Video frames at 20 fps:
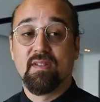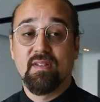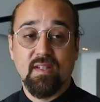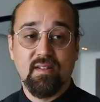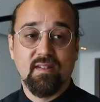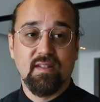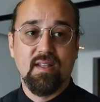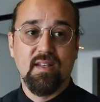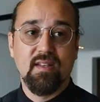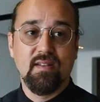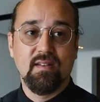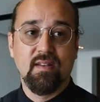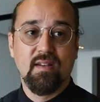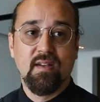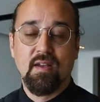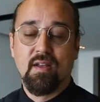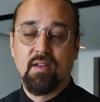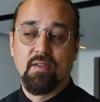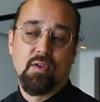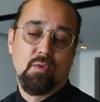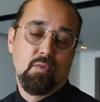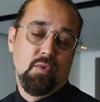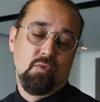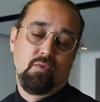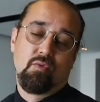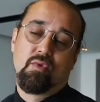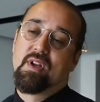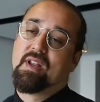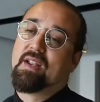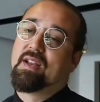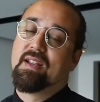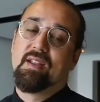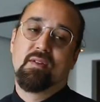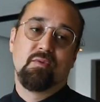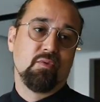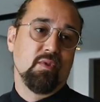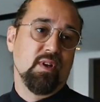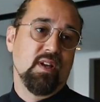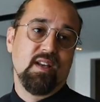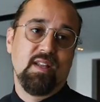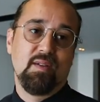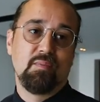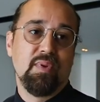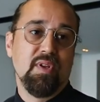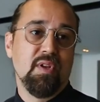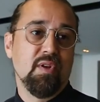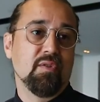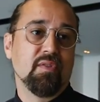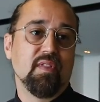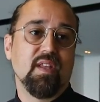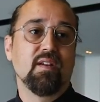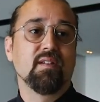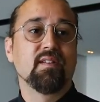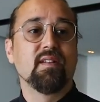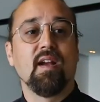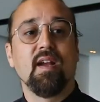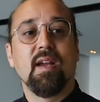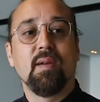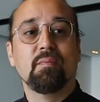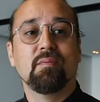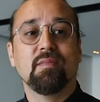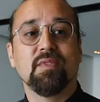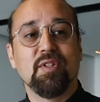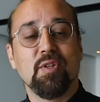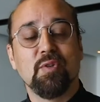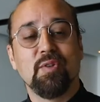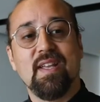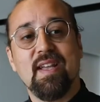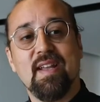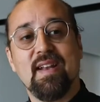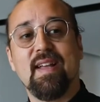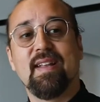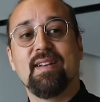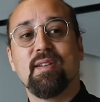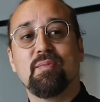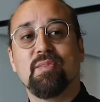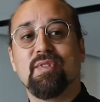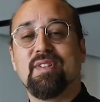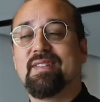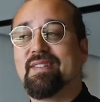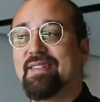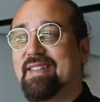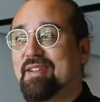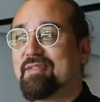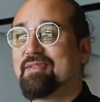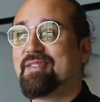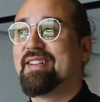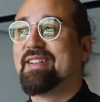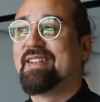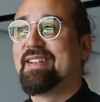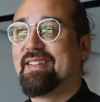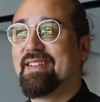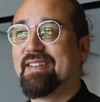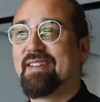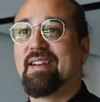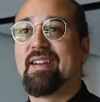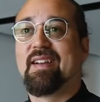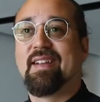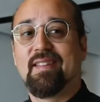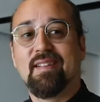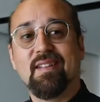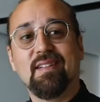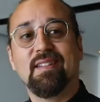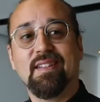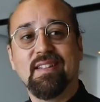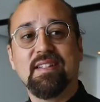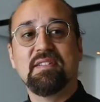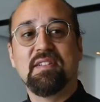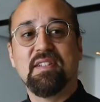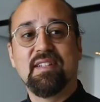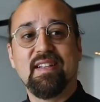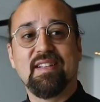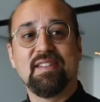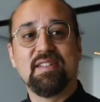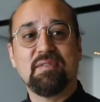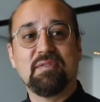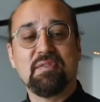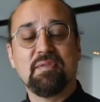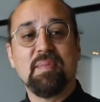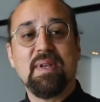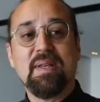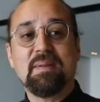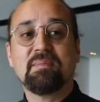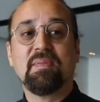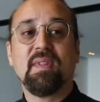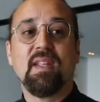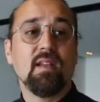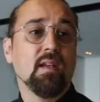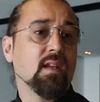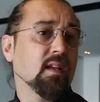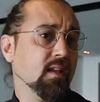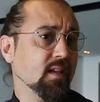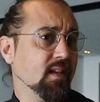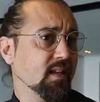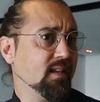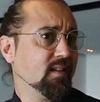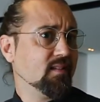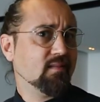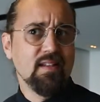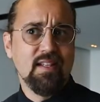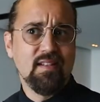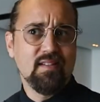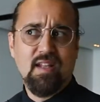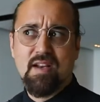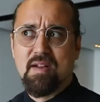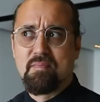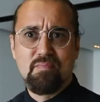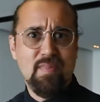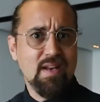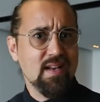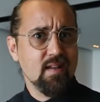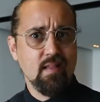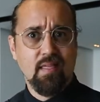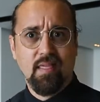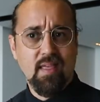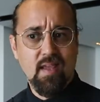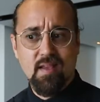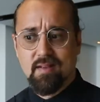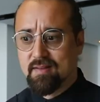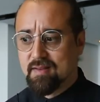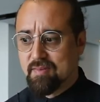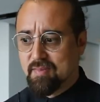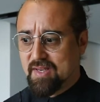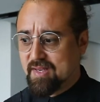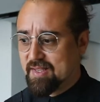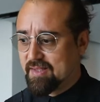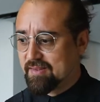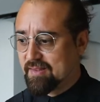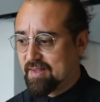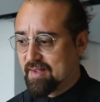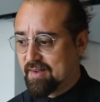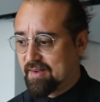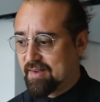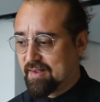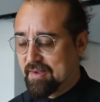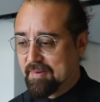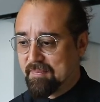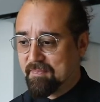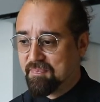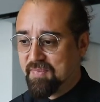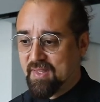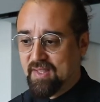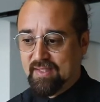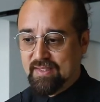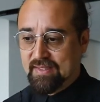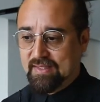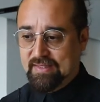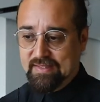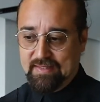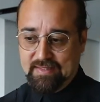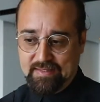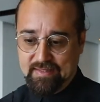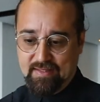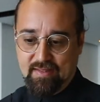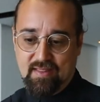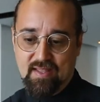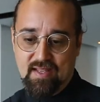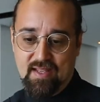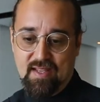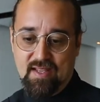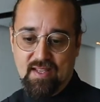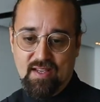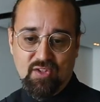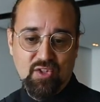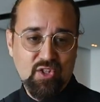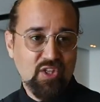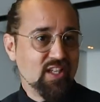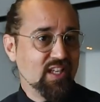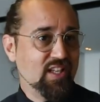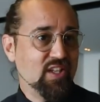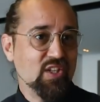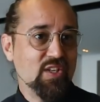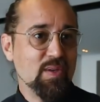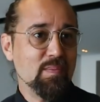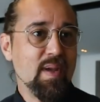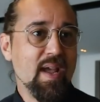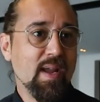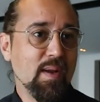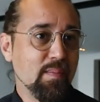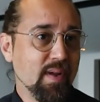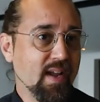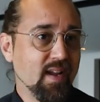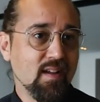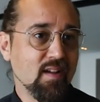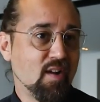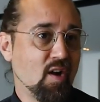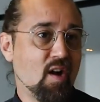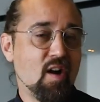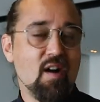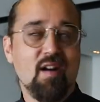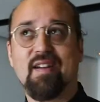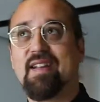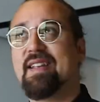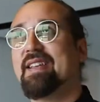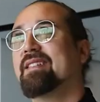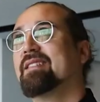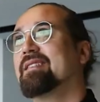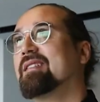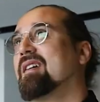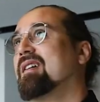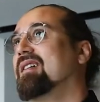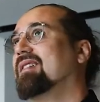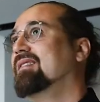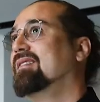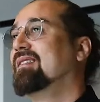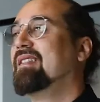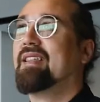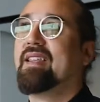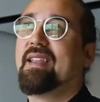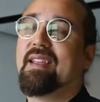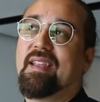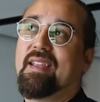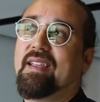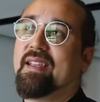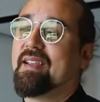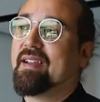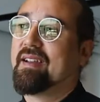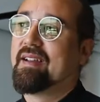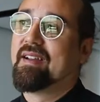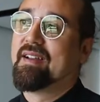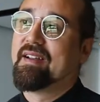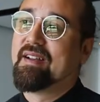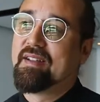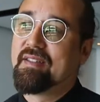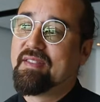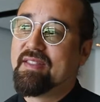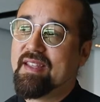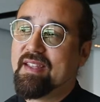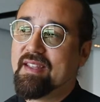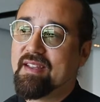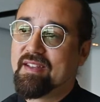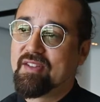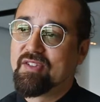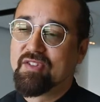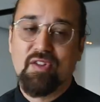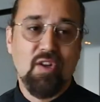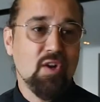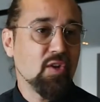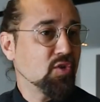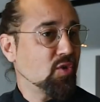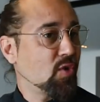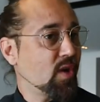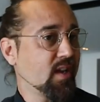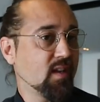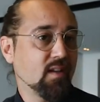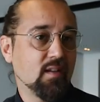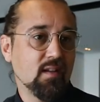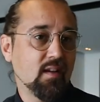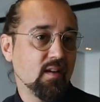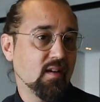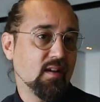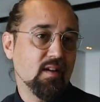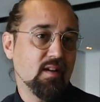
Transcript: 60s that were really, really beyond their time. So Ken Adams is definitely the guy that does it for me. He's done a million things. I mean, he's done the Chitty Chitty Bang Bang car. He's done the Star Trek